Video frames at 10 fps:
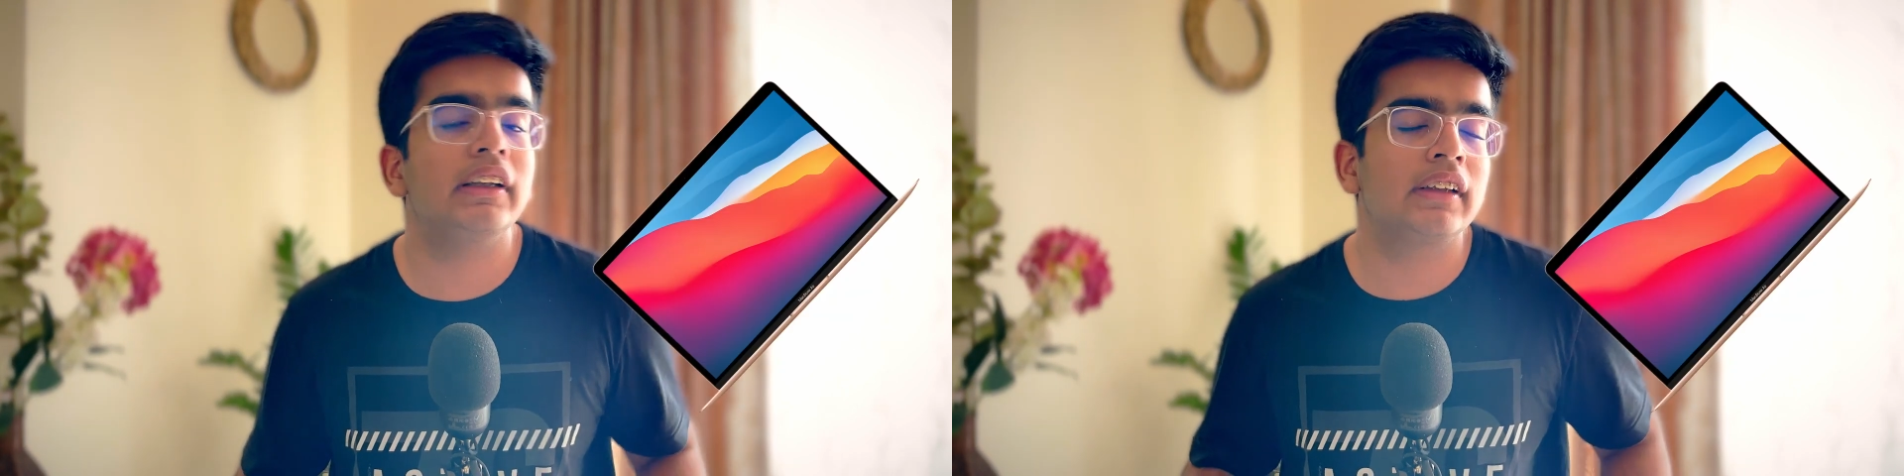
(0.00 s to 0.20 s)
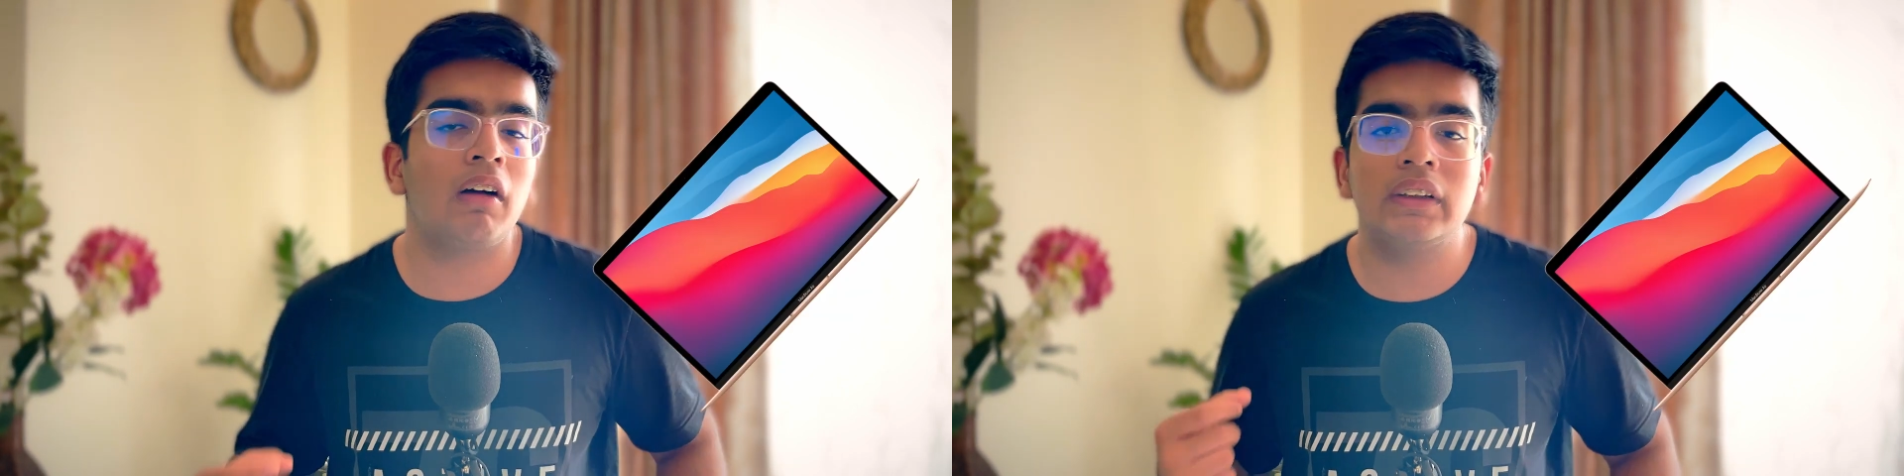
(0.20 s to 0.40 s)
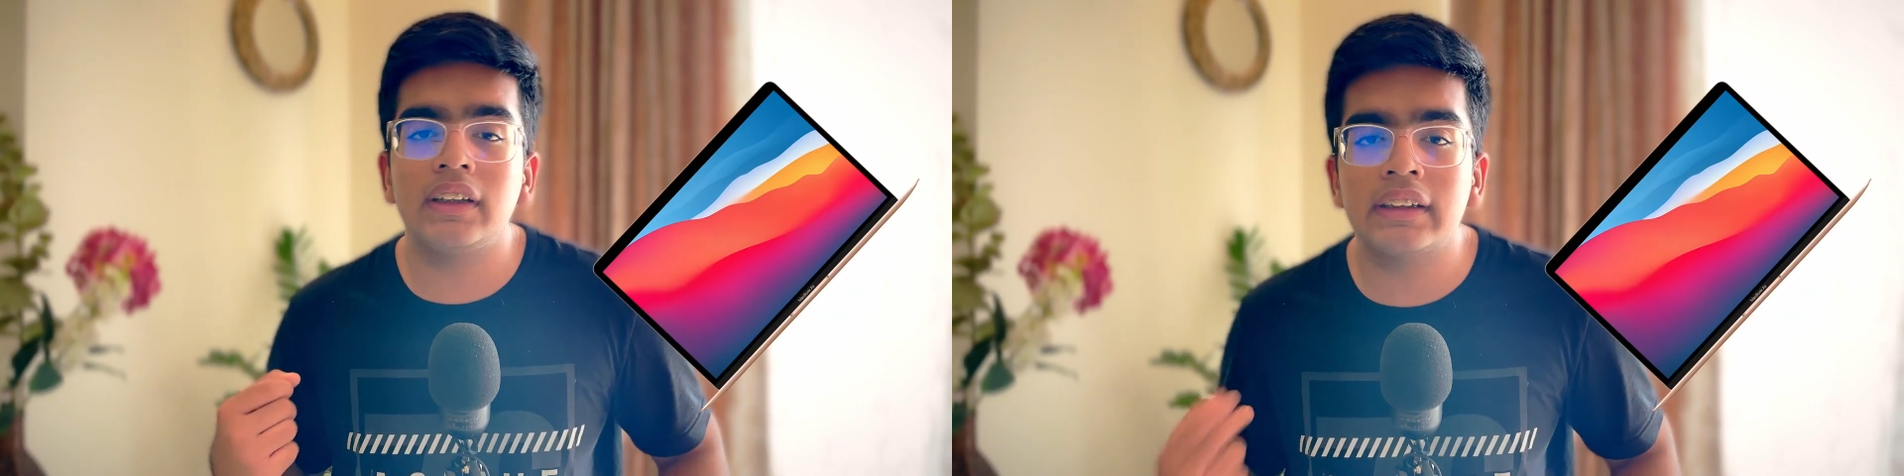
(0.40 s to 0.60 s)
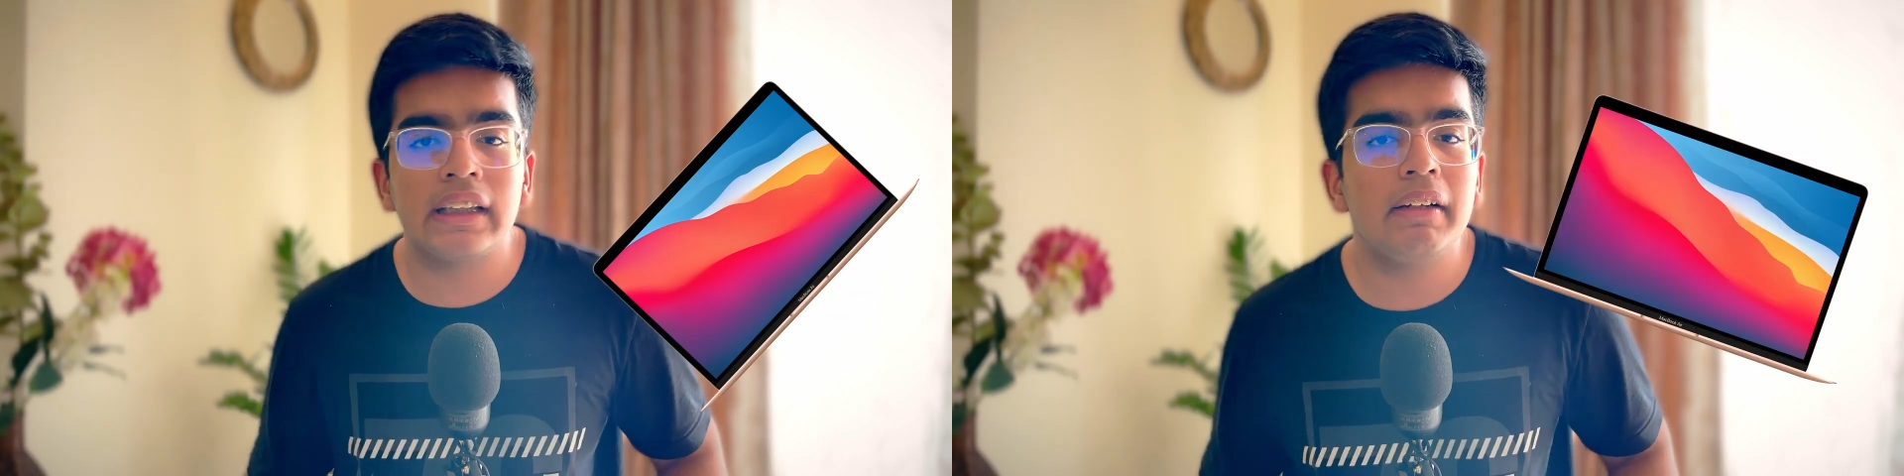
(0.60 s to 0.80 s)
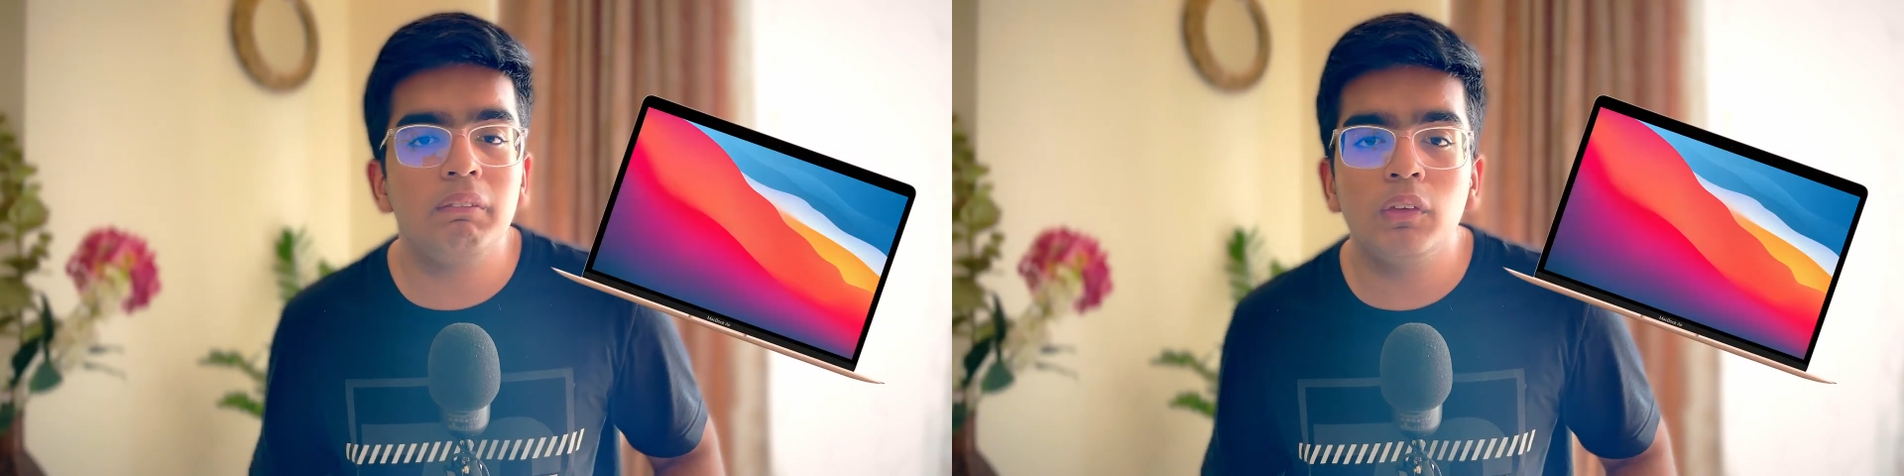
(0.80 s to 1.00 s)
it comes in the
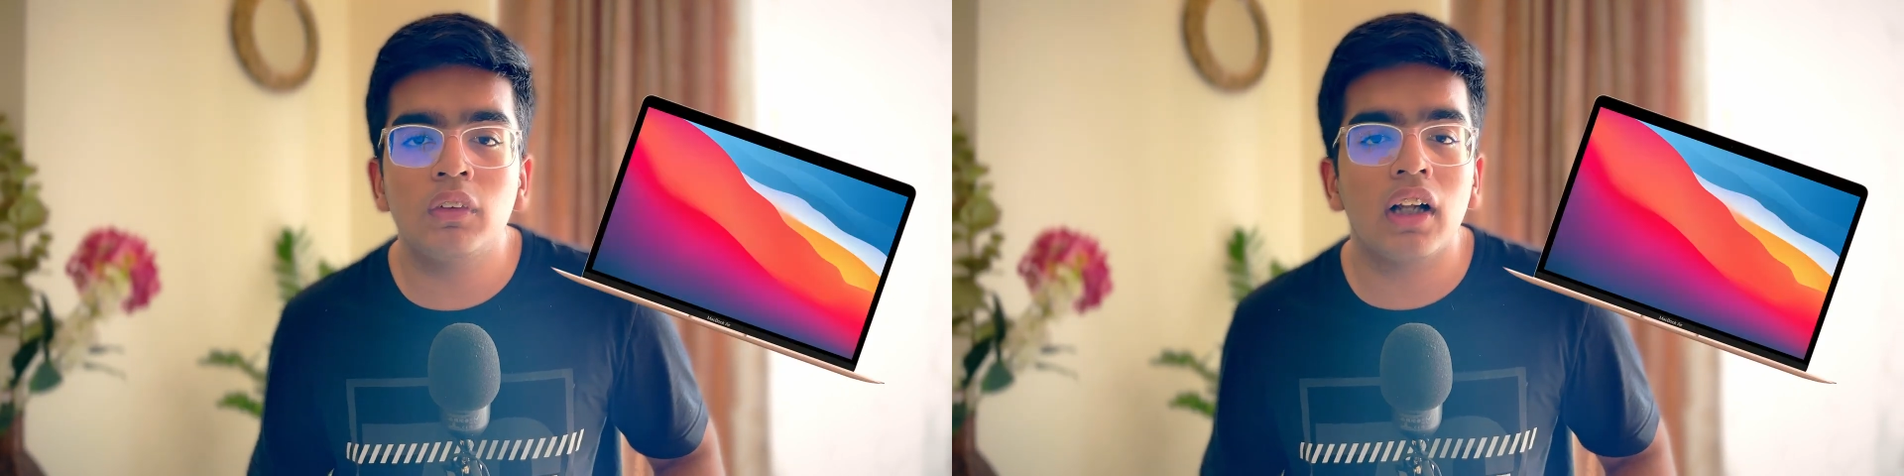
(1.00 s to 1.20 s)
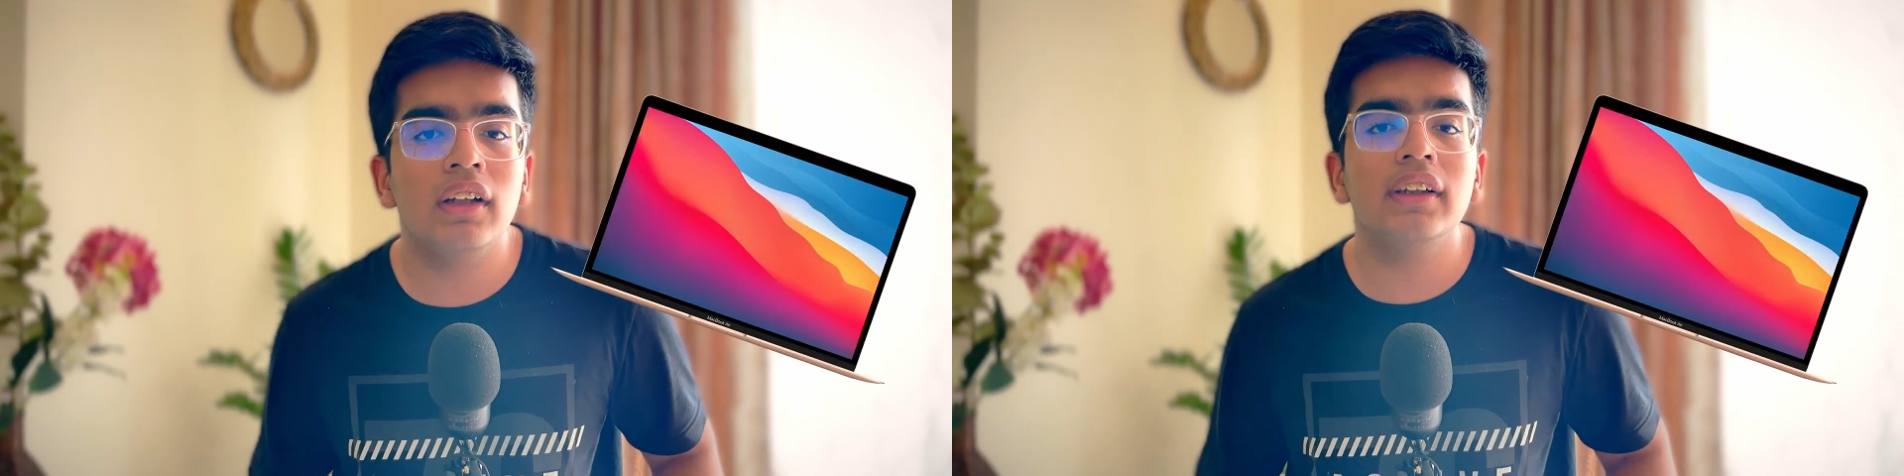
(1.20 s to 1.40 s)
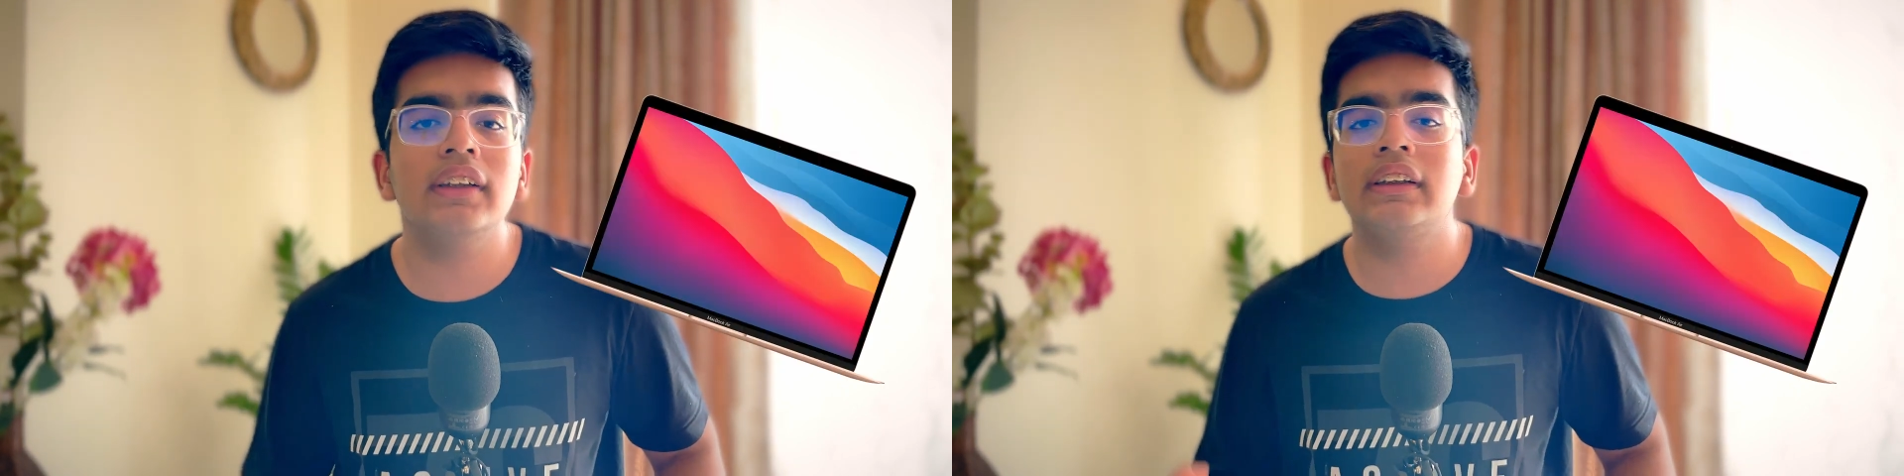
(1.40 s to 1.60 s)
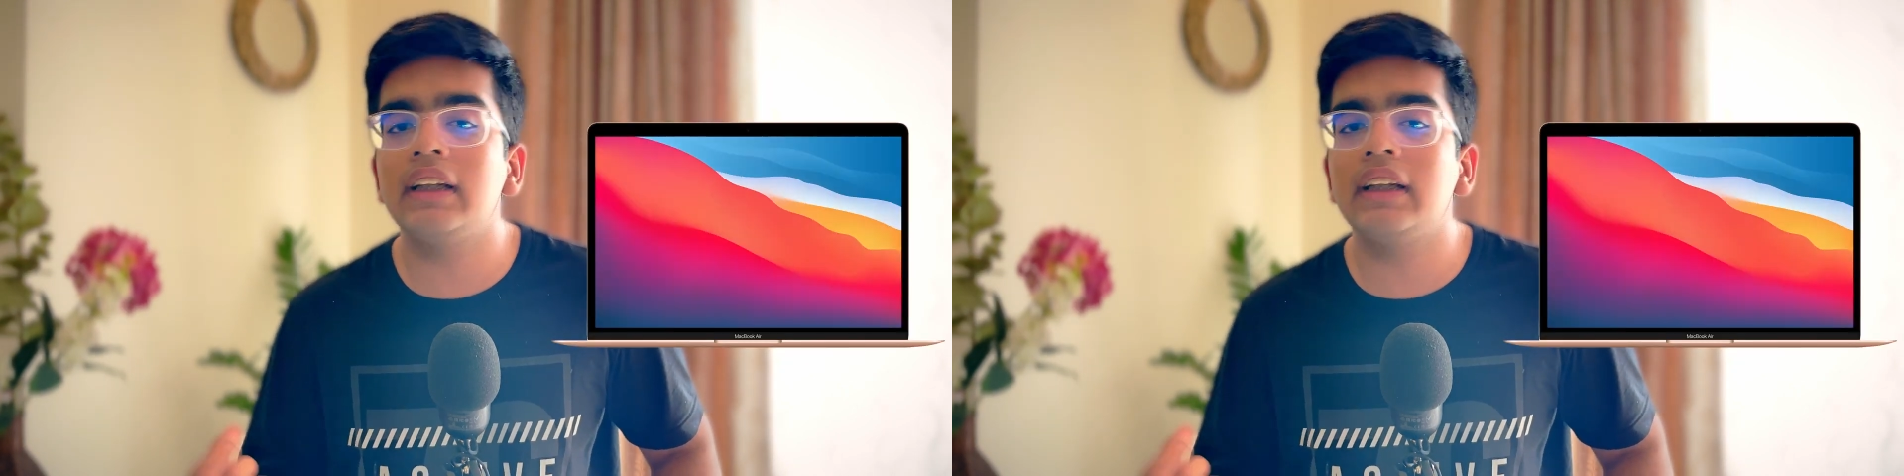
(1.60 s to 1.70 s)
same two colors,